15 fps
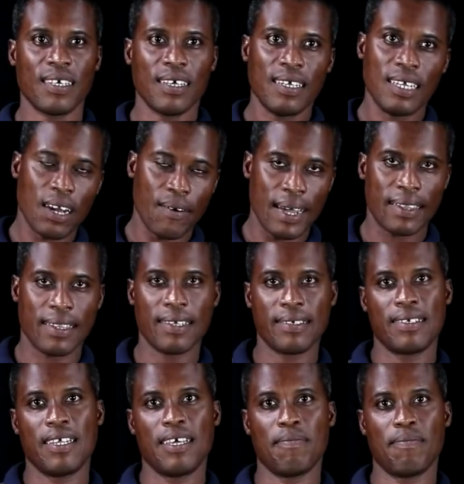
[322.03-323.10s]
The writer's
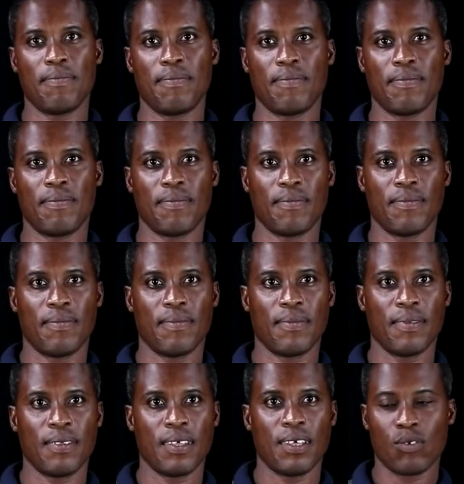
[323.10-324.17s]
name.
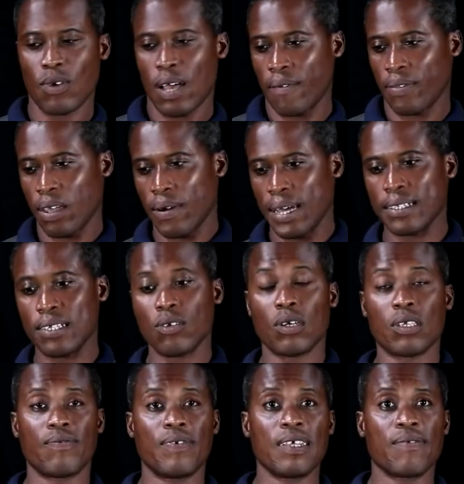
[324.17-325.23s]
So after writing yours
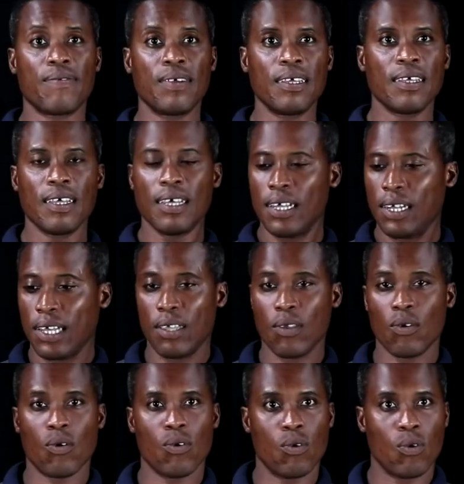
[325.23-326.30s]
faithfully,
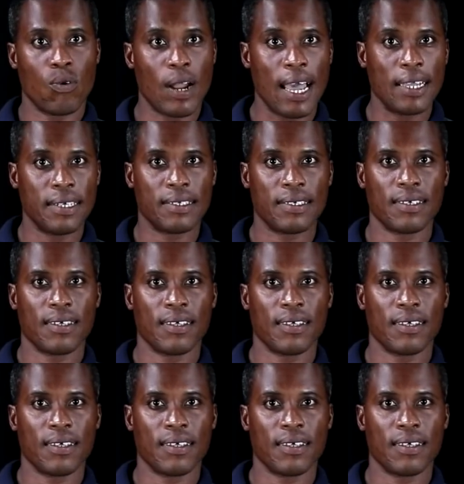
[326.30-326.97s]
then you write